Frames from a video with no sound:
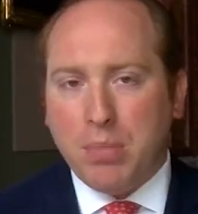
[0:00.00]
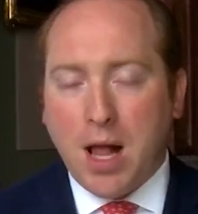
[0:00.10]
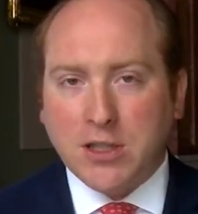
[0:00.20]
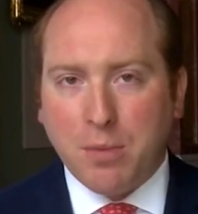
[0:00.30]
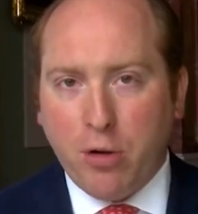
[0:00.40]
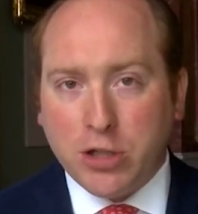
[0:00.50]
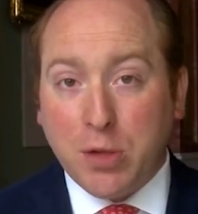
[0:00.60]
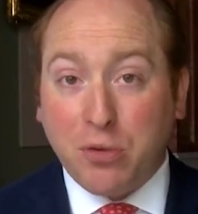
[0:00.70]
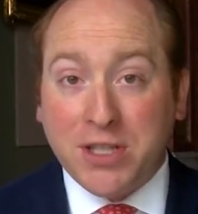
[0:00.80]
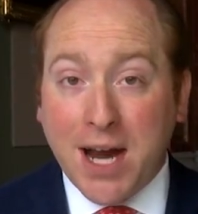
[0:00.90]
Plus, the push
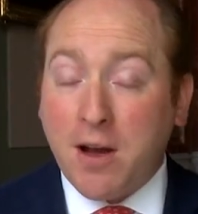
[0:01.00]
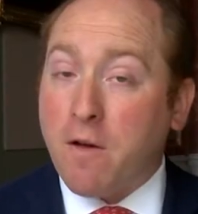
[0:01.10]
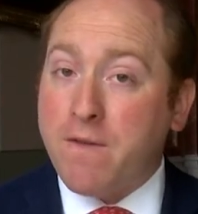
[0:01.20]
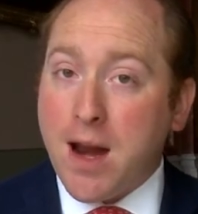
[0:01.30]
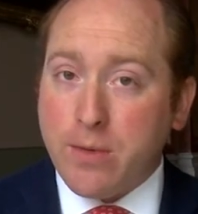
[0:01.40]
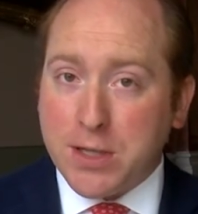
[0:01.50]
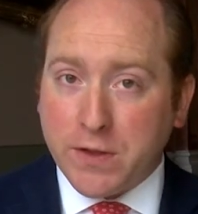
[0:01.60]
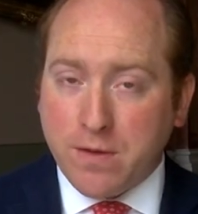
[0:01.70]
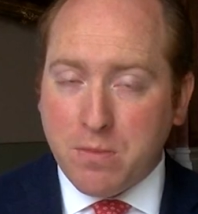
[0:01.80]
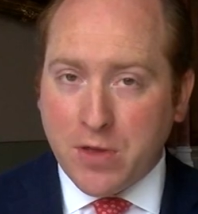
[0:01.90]
to protect our veterans
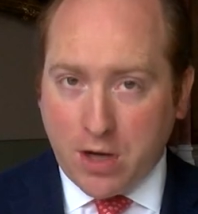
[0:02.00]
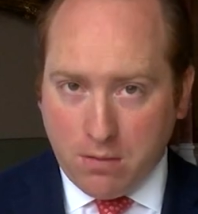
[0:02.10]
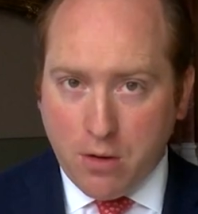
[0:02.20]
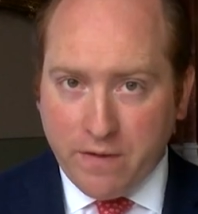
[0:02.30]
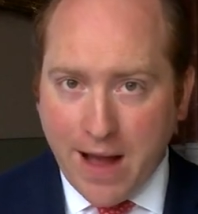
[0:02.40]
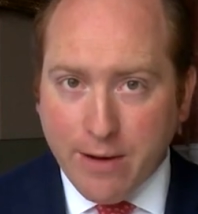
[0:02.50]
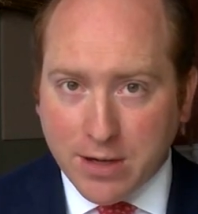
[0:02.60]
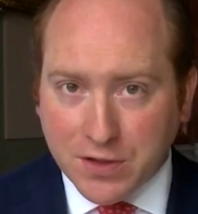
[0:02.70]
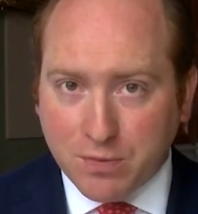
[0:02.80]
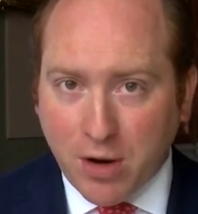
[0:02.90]
from the
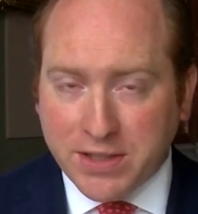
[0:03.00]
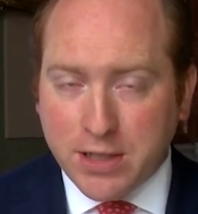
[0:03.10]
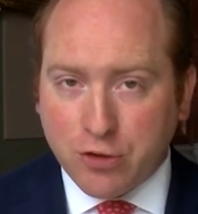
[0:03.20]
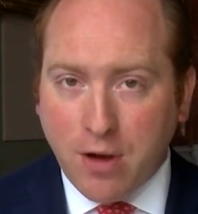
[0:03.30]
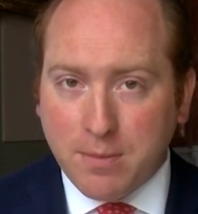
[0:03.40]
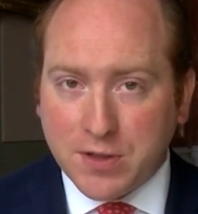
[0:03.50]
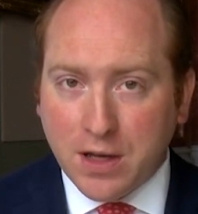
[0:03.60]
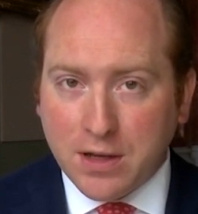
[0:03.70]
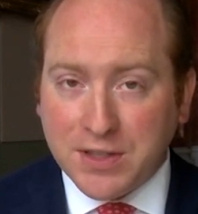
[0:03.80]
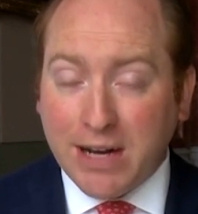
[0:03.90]
coronavirus. President Trump's
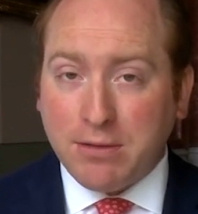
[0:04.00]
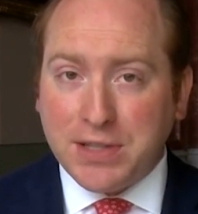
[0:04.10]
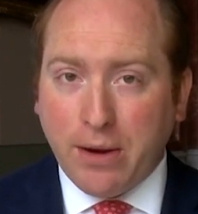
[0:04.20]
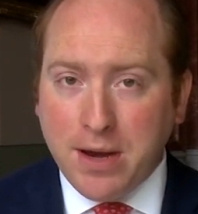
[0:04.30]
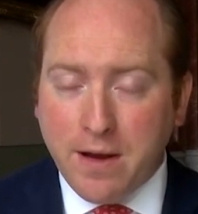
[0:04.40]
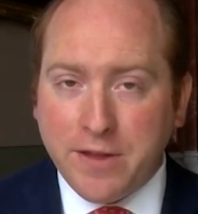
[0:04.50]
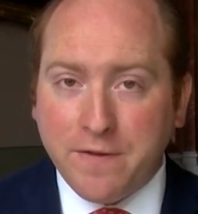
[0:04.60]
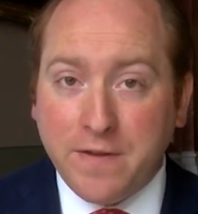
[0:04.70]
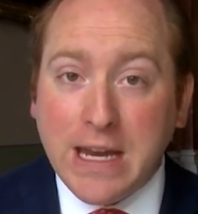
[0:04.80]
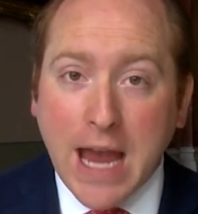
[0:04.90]
Secretary of the
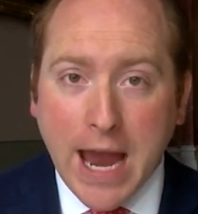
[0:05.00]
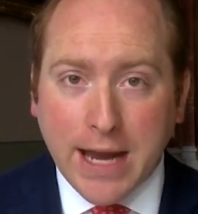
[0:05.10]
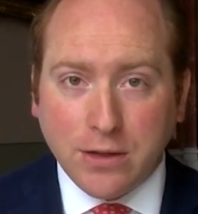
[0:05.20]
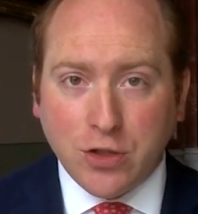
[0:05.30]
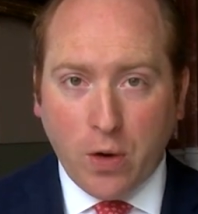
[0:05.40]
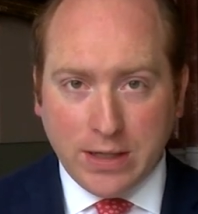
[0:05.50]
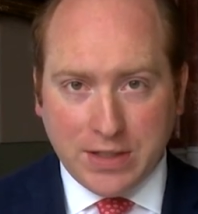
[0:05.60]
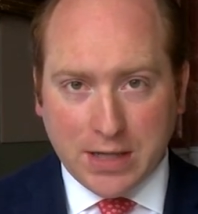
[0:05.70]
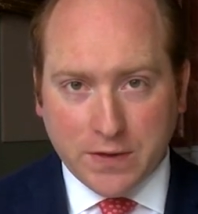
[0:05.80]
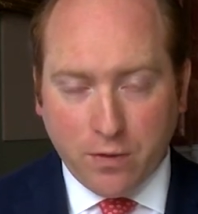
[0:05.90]
VA
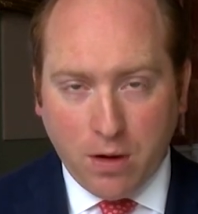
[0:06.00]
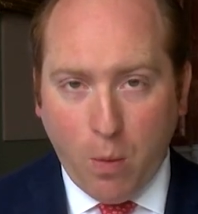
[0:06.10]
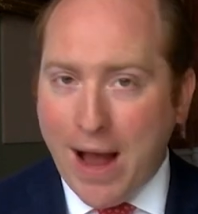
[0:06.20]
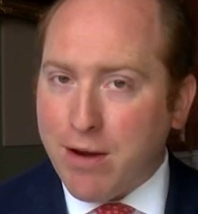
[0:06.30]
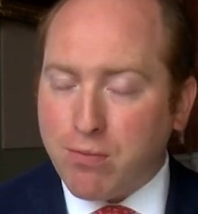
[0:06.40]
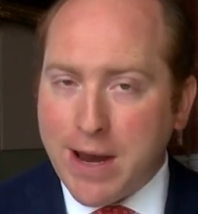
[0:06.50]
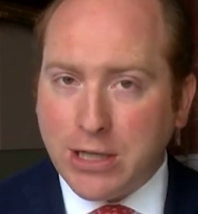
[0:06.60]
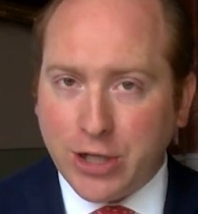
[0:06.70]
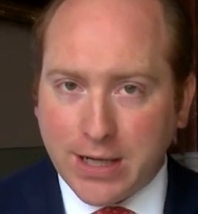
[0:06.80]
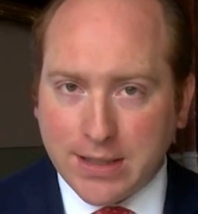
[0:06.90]
joins us for a
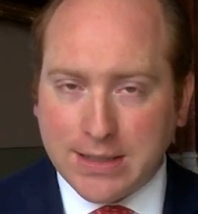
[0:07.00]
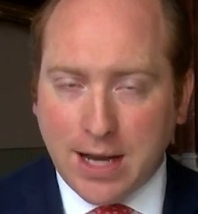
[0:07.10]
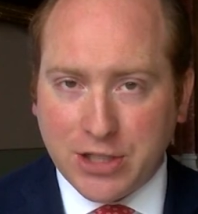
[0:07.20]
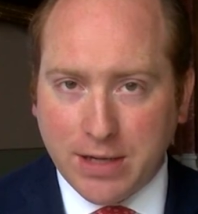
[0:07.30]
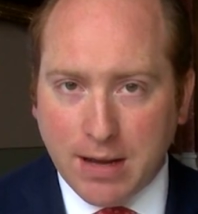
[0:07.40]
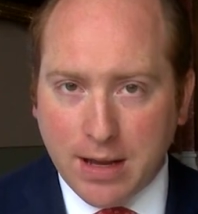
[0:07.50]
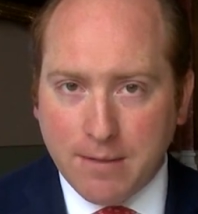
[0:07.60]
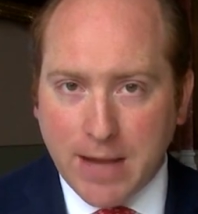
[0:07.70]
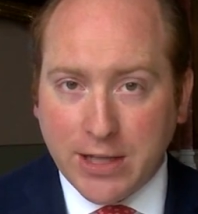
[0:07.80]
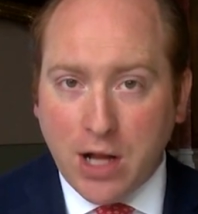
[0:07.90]
wide-ranging discussion.
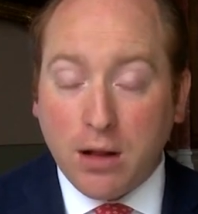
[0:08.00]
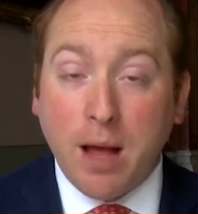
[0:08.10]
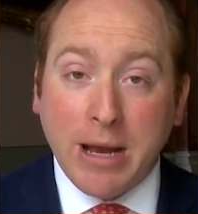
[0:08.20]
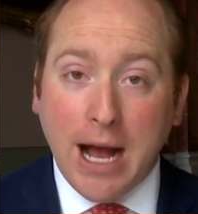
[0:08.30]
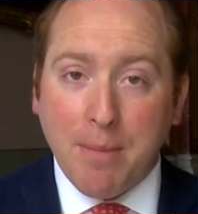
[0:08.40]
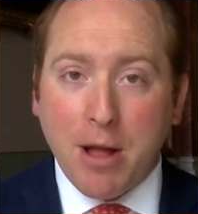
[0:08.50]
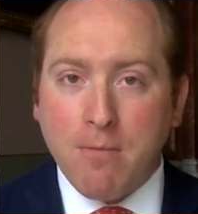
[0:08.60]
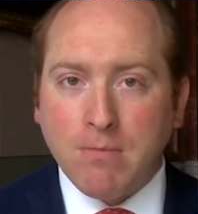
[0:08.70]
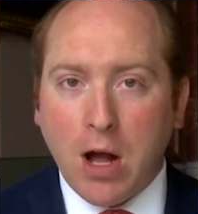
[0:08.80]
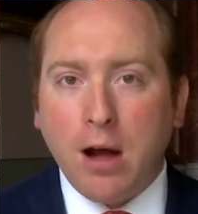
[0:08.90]
It's all coming up
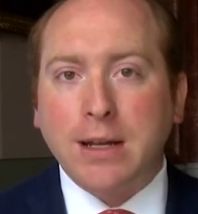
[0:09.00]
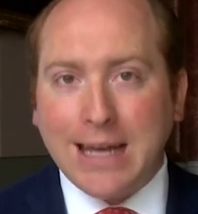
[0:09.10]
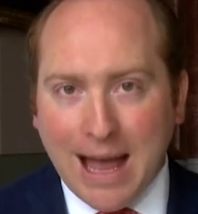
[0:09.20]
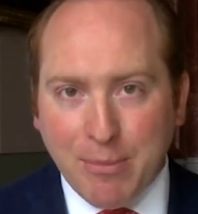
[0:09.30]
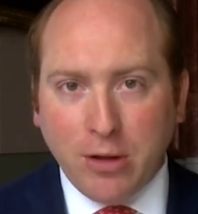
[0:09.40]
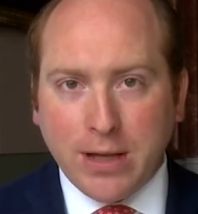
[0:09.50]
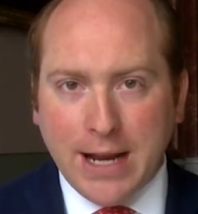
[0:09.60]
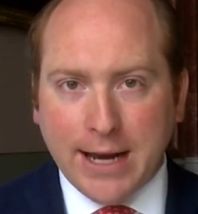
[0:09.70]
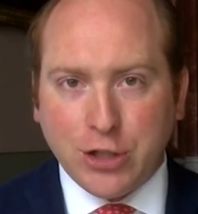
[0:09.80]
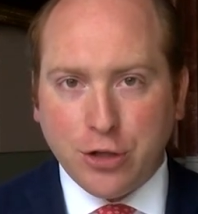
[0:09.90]
on Capitol
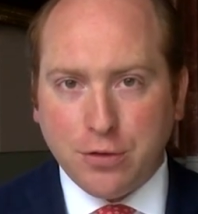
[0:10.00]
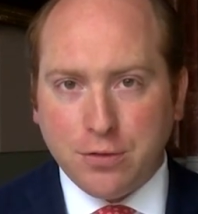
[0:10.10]
Connection.